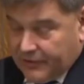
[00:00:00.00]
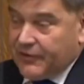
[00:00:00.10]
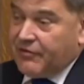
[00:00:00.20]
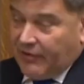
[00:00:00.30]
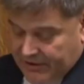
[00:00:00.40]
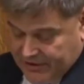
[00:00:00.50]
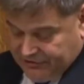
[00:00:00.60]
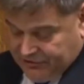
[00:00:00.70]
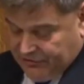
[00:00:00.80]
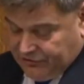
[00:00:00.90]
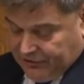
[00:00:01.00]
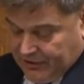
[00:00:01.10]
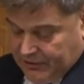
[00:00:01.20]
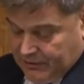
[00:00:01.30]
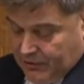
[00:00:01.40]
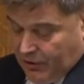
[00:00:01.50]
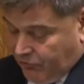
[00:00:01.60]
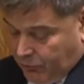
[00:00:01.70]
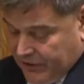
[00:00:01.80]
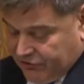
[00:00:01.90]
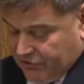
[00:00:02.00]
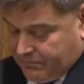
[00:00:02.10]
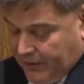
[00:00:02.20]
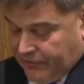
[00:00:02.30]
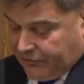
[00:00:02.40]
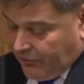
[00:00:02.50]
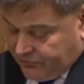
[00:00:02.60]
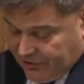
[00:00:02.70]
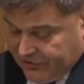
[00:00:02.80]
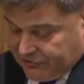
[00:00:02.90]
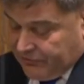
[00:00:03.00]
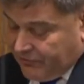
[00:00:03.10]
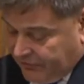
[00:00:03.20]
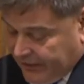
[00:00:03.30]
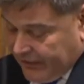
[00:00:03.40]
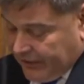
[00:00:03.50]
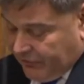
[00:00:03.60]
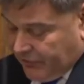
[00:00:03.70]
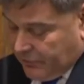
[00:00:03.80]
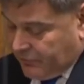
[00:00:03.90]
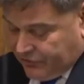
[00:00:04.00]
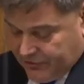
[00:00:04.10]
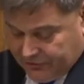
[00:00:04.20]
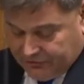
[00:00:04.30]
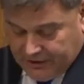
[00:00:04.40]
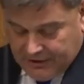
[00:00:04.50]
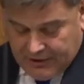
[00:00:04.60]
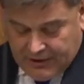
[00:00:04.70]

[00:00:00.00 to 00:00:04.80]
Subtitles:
the very necessity of which is both grotesque and revealing of an absurdity,